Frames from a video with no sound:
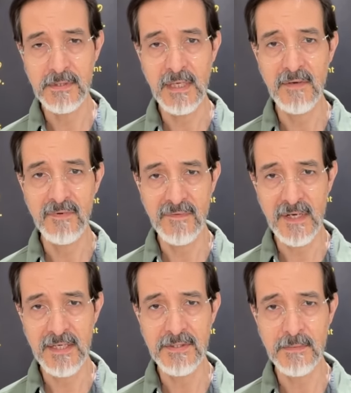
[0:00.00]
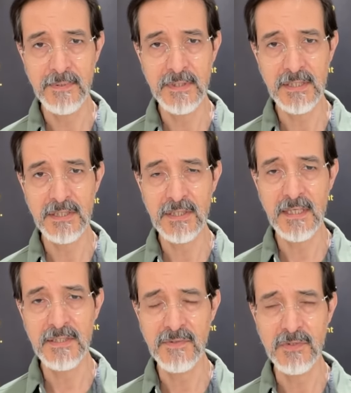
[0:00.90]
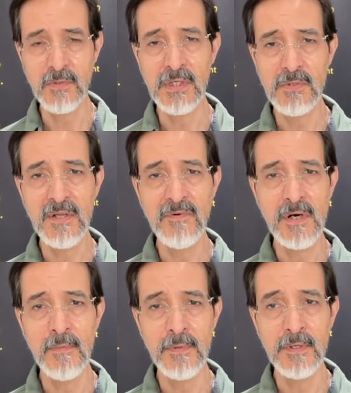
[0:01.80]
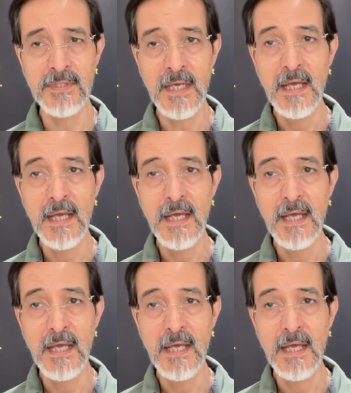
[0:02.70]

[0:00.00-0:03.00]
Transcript: They have revised their production guidance for 2024 upwards,